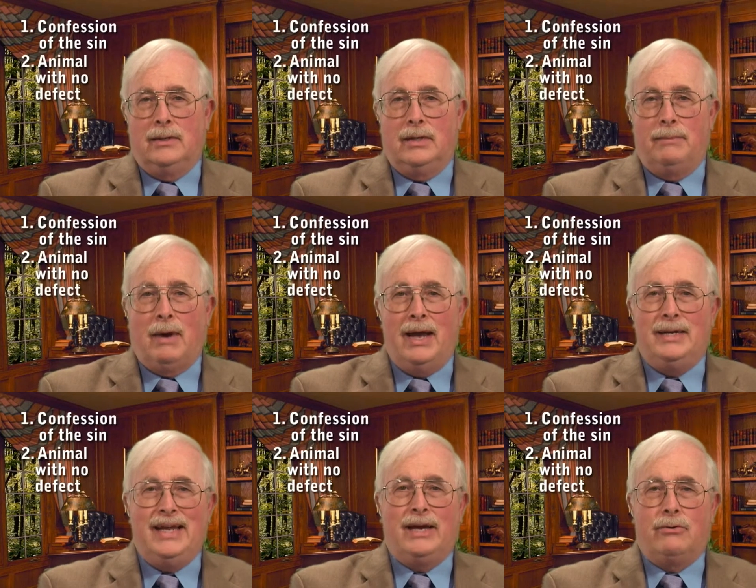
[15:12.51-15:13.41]
that
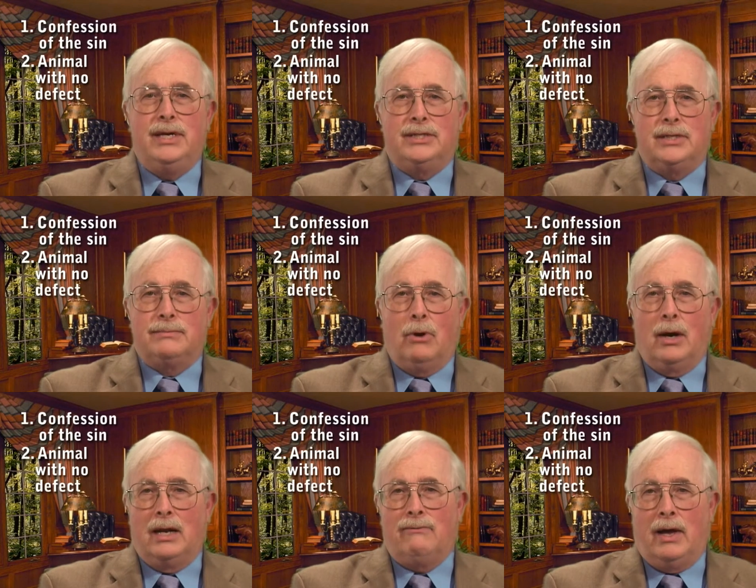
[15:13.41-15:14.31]
might decrease its
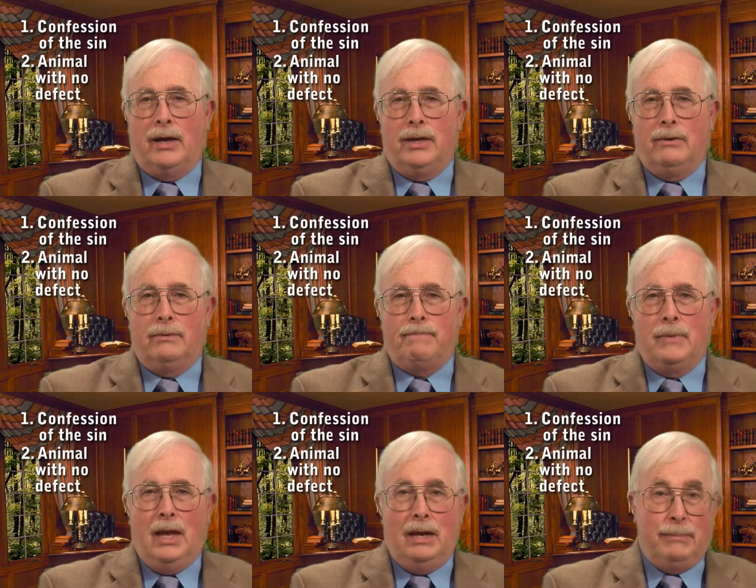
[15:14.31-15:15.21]
market value.
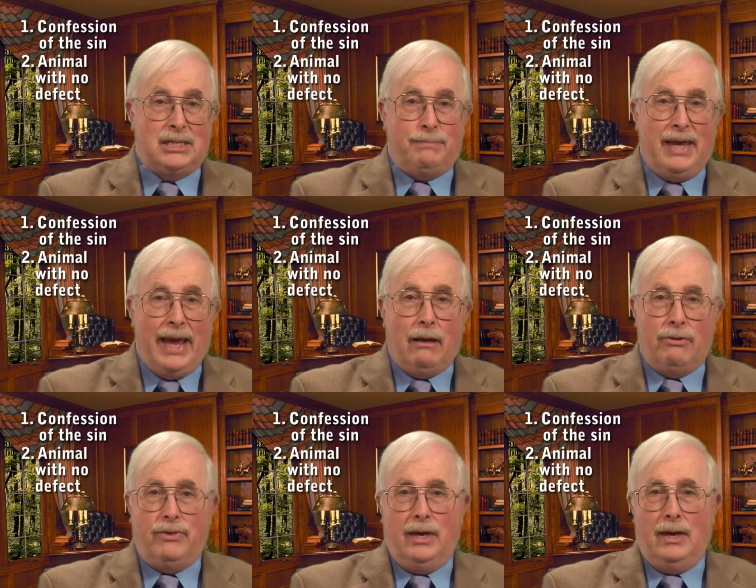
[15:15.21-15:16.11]
It must be
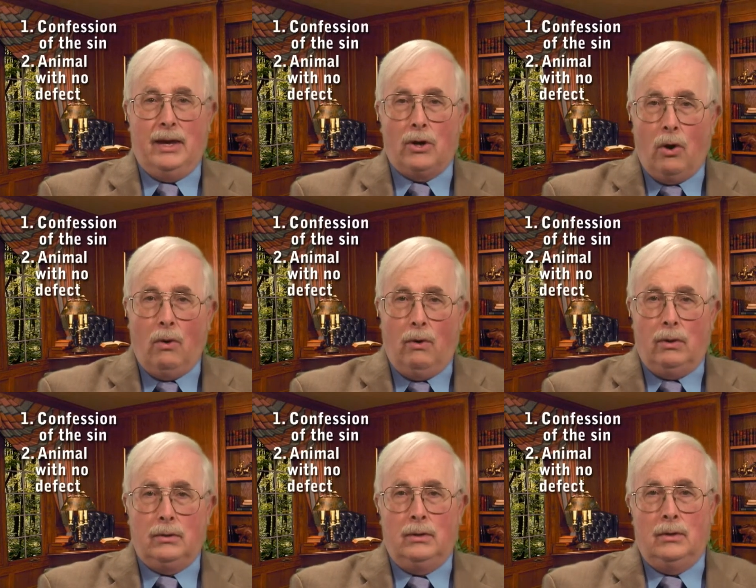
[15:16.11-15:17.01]
healthy and
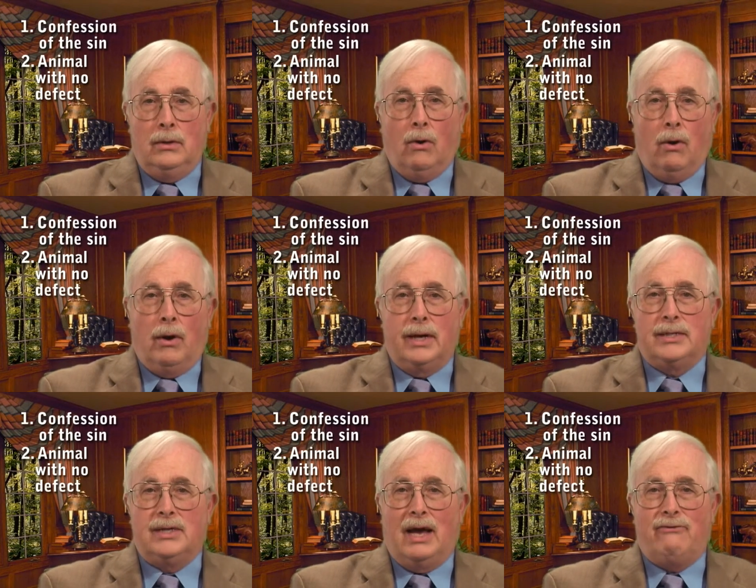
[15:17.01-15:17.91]
whole, or it
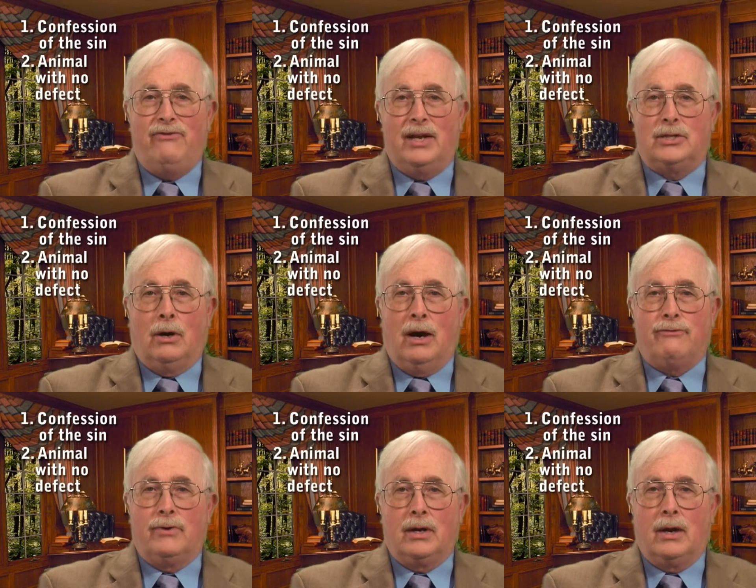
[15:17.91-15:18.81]
is not fit to
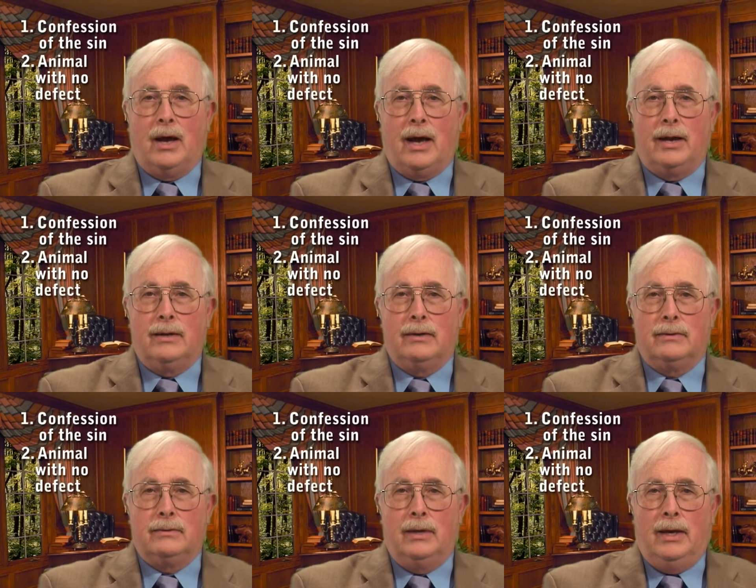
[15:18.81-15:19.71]
offer to God.
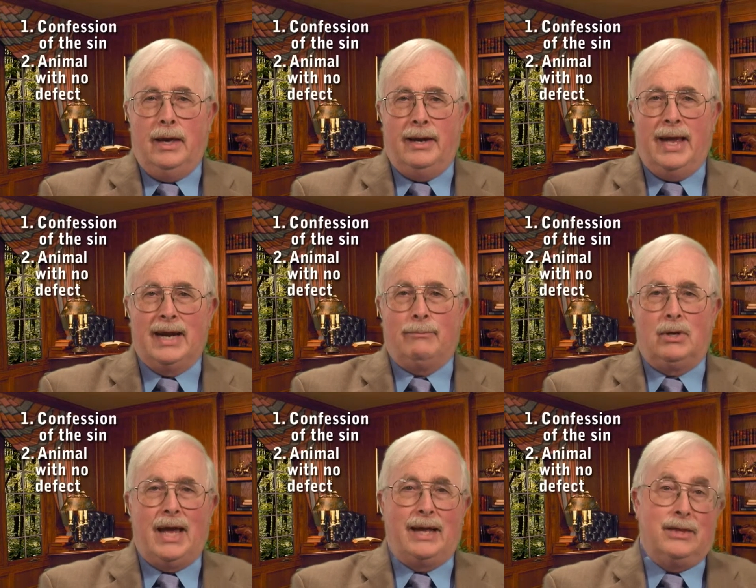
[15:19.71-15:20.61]
An
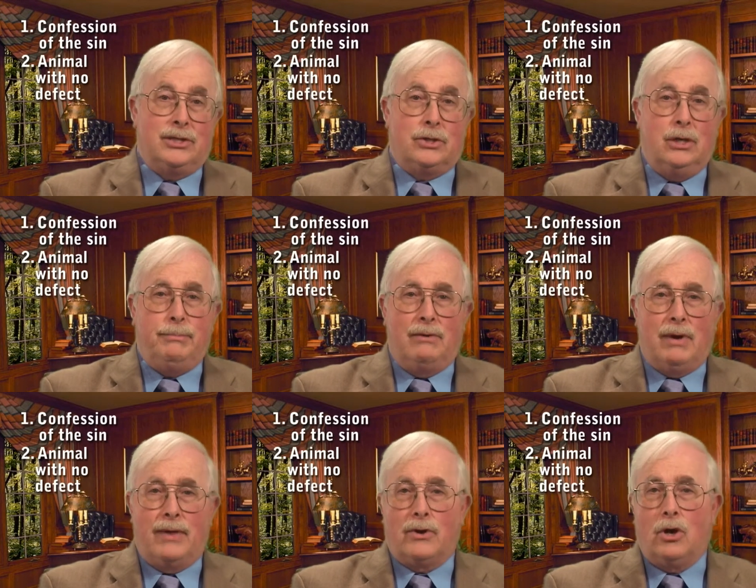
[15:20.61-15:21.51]
animal like this could be
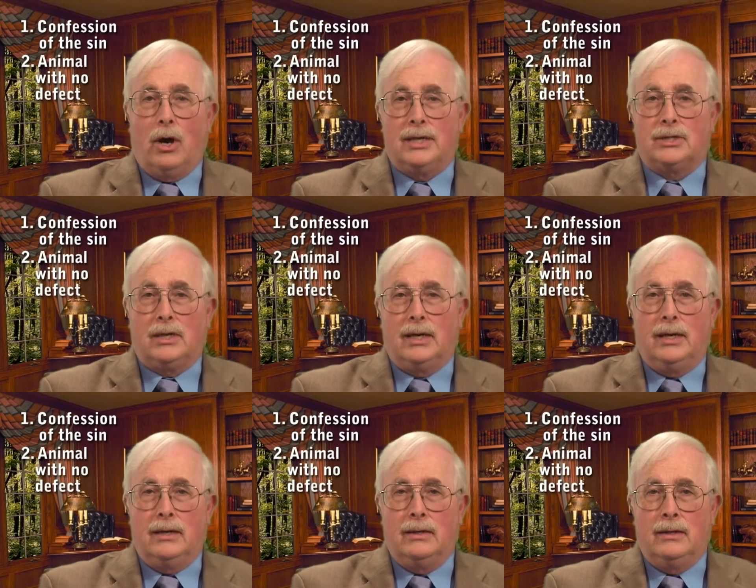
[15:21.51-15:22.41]
rather
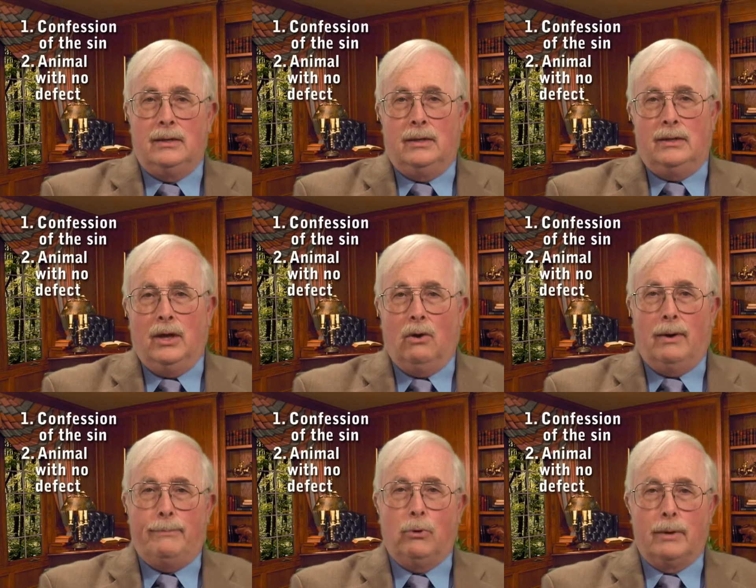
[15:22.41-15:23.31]
costly,
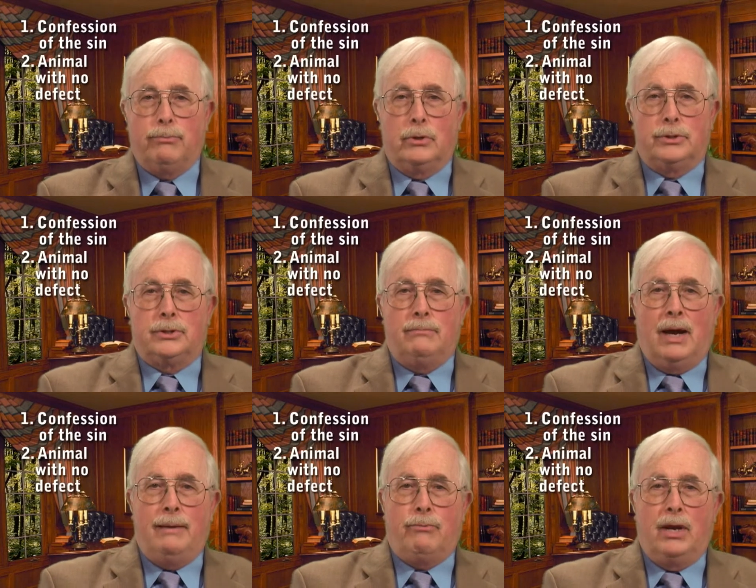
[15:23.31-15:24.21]
though a poor person
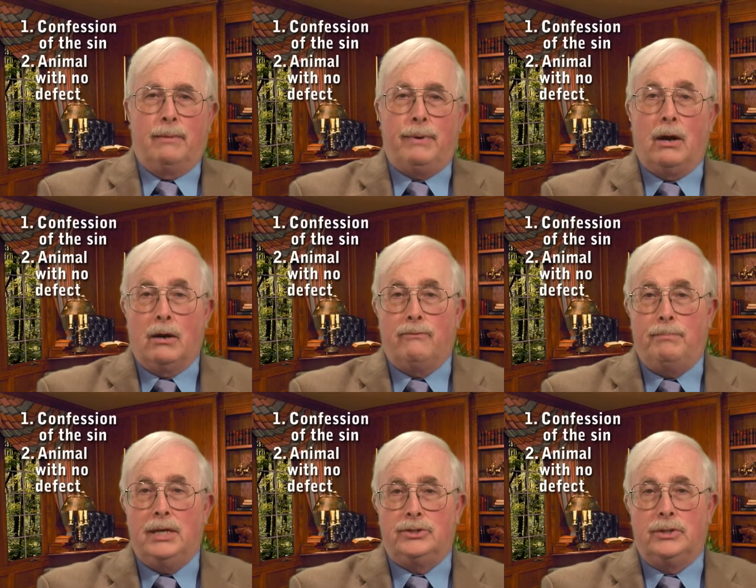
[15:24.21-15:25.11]
might bring a pair of
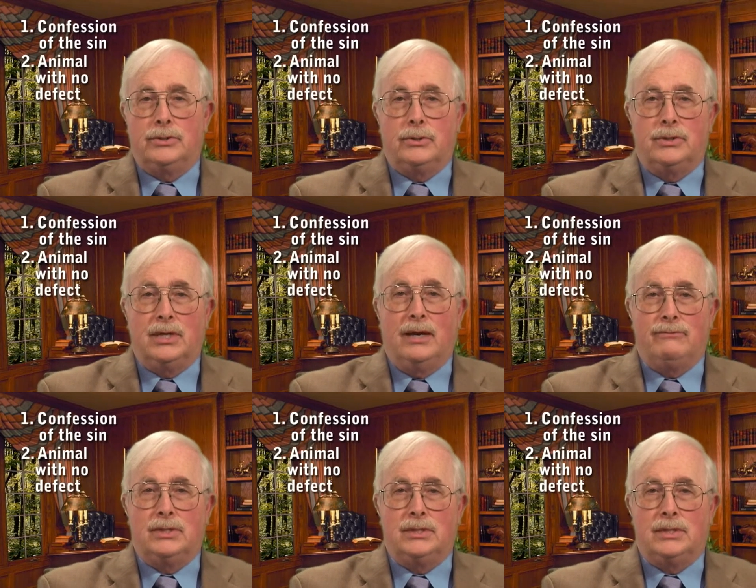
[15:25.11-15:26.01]
pigeons or
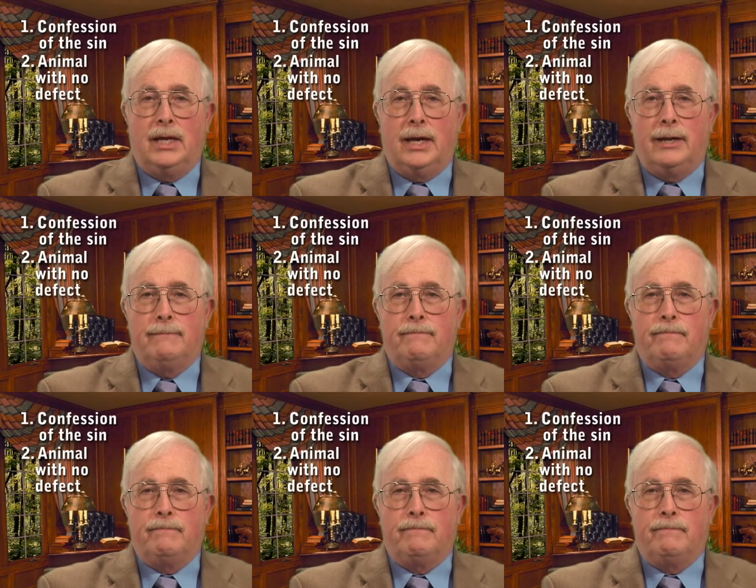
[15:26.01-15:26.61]
doves instead.